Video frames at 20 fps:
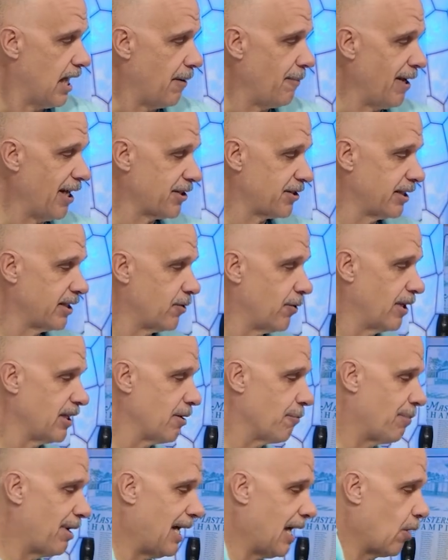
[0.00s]
I'm actually going
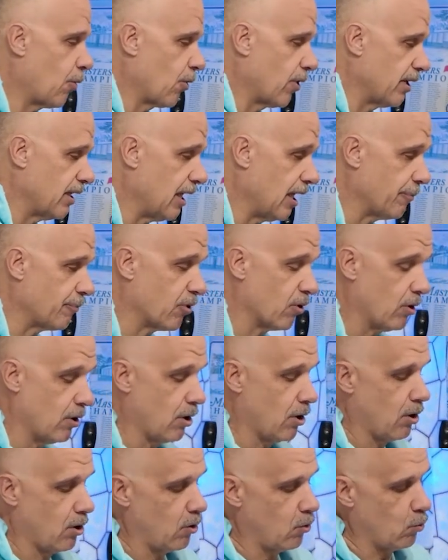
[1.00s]
to power it up
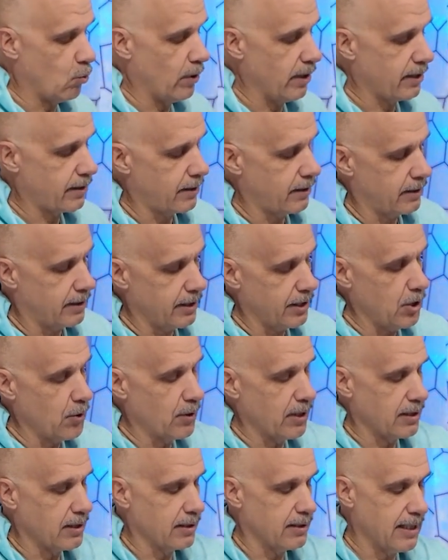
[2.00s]
with the
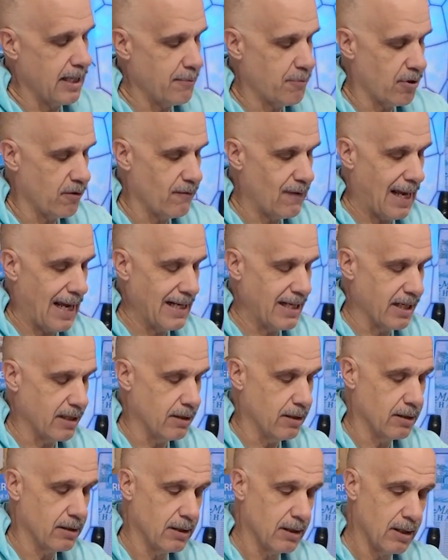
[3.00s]
unit that they
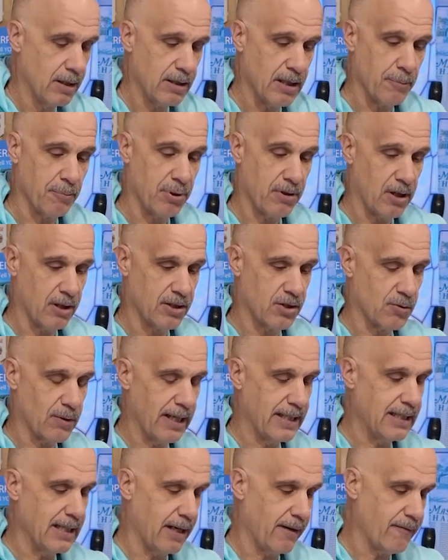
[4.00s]
provided that plugs
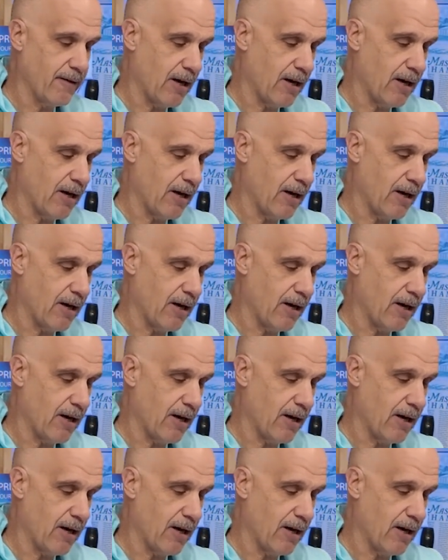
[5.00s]
right in.